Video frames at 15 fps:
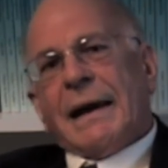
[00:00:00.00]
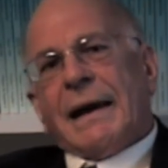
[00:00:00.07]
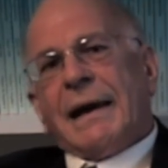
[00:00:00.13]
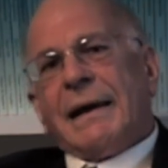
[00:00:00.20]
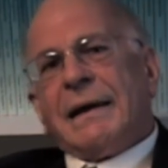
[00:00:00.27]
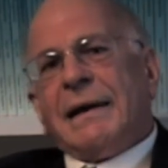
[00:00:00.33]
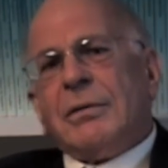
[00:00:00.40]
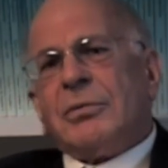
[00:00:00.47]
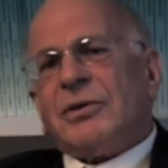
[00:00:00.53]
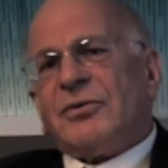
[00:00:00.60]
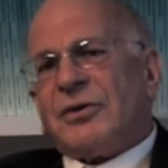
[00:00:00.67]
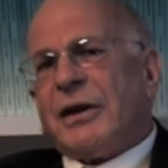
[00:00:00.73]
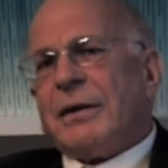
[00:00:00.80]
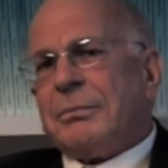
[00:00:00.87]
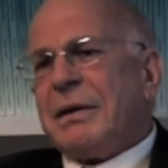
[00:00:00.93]
and he was
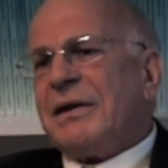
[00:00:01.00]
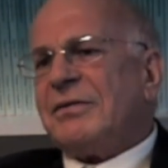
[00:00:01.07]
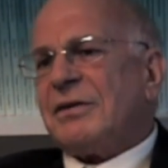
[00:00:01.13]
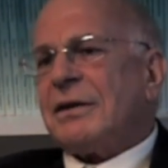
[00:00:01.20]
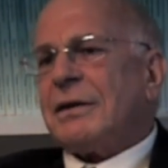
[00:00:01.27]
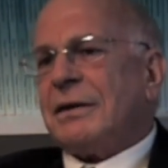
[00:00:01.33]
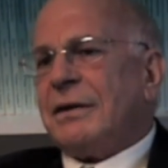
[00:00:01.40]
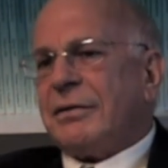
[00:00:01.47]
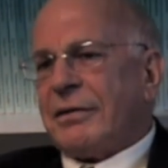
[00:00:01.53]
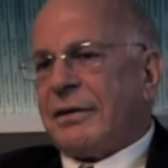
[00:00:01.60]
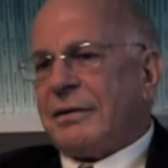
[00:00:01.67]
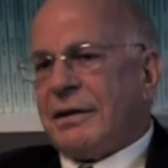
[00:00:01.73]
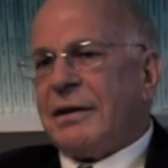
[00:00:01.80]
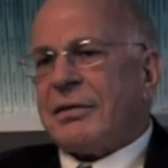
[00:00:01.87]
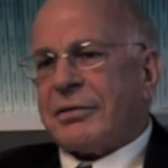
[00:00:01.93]
saying basically
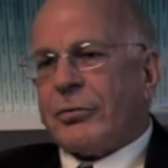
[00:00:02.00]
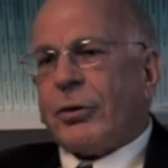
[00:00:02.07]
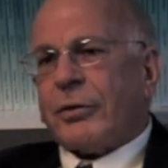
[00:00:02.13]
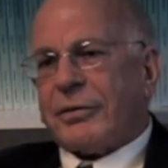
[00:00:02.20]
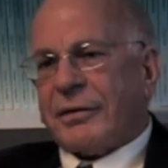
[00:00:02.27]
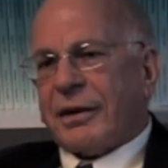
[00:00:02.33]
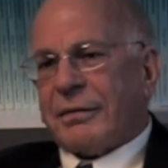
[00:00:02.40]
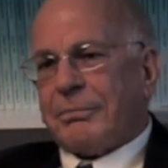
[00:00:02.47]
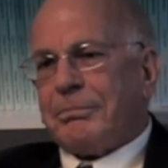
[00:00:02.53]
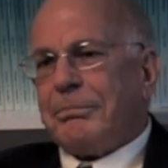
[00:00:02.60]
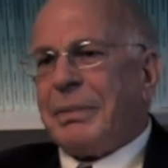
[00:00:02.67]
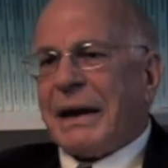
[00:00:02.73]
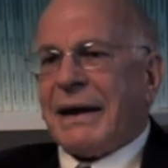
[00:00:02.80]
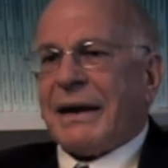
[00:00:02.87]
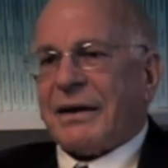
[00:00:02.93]
that he thought that
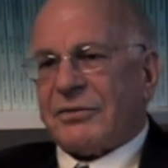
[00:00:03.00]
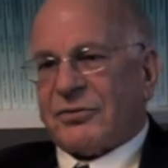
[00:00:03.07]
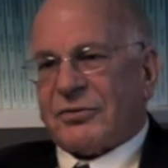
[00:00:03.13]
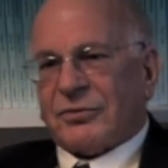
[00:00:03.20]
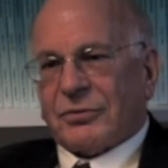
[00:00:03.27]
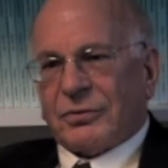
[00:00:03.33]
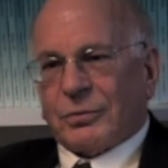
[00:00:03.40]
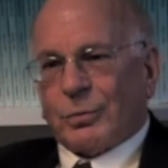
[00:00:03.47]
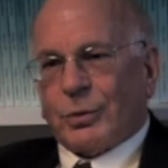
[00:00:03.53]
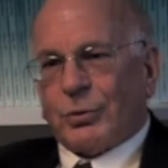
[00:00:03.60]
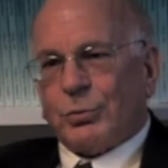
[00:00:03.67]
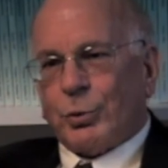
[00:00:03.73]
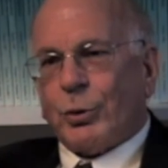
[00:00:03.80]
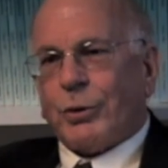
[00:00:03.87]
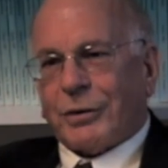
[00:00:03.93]
banks
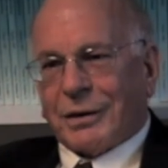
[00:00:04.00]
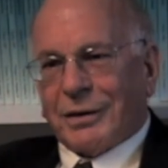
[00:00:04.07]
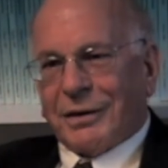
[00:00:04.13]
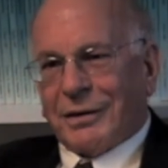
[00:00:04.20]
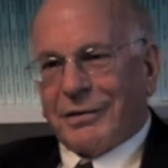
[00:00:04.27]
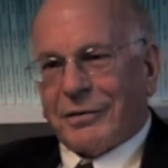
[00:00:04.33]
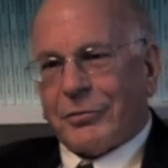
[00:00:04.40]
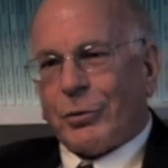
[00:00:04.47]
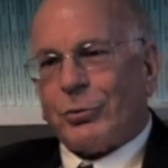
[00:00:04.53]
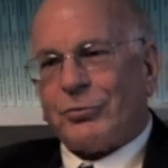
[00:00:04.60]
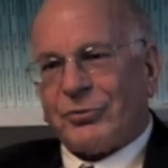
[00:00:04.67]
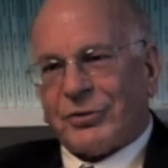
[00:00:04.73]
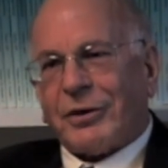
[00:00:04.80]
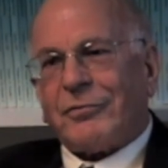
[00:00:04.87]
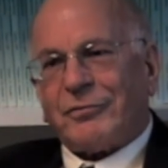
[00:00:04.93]
would work in their own
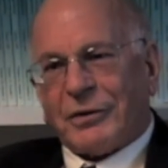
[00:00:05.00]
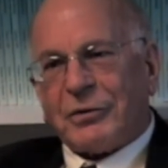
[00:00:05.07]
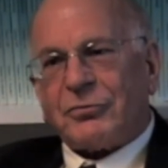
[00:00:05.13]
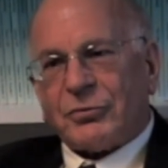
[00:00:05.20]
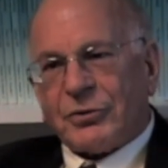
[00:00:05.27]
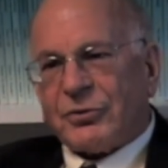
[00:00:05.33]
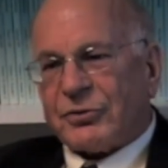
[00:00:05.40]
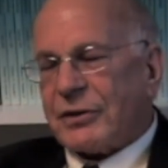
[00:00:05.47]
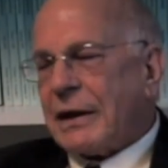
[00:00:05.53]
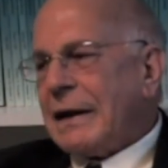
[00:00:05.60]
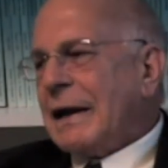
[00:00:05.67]
self-interest.